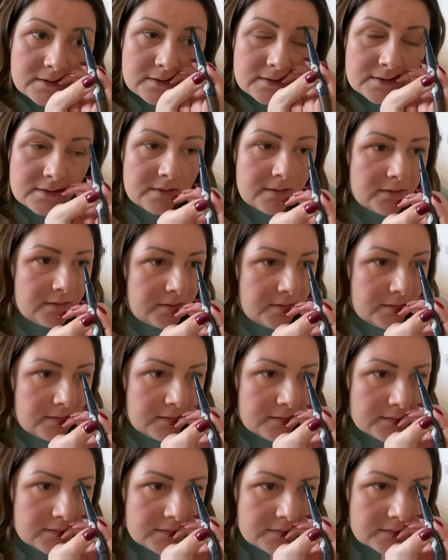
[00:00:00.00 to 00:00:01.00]
And I do
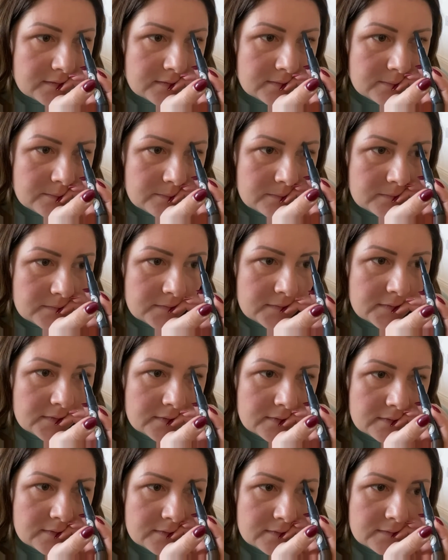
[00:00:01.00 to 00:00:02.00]
like them
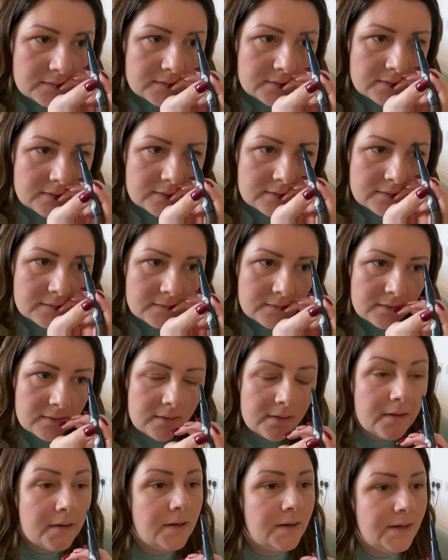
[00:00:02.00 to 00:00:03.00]

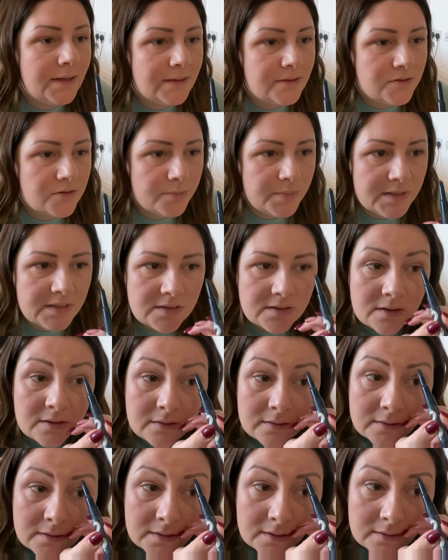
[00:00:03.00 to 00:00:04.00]
a little bit
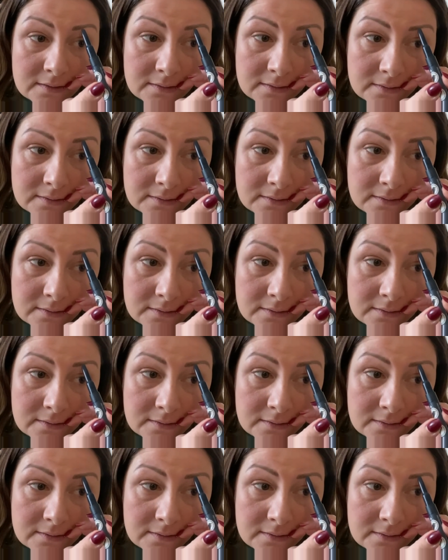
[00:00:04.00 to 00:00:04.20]
darker.